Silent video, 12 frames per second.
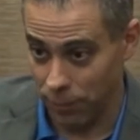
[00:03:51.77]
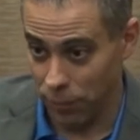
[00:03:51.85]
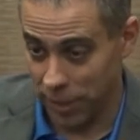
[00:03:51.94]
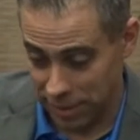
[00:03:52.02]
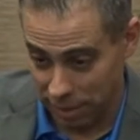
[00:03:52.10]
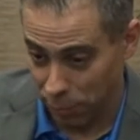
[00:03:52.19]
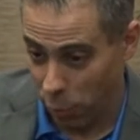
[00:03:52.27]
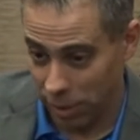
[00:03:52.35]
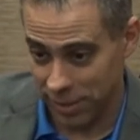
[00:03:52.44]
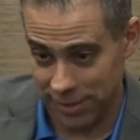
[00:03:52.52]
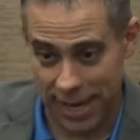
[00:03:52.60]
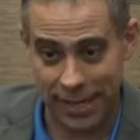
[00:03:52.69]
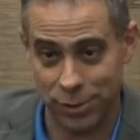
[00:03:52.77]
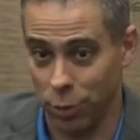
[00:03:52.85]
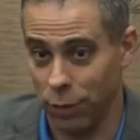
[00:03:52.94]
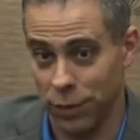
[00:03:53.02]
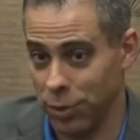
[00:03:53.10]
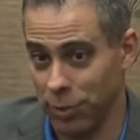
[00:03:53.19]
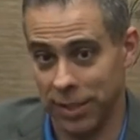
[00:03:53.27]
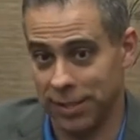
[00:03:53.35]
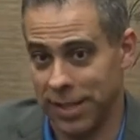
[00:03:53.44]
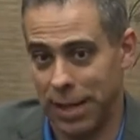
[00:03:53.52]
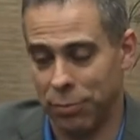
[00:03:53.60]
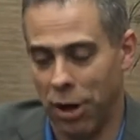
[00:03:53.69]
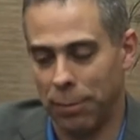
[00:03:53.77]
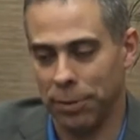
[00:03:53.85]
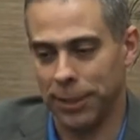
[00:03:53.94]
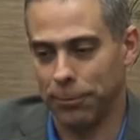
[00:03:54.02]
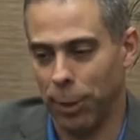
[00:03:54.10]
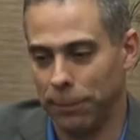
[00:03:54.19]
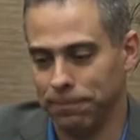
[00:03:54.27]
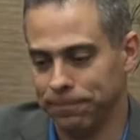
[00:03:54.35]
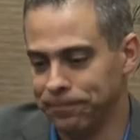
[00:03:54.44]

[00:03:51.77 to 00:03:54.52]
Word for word: It's an important design tool for doing design properly. Well,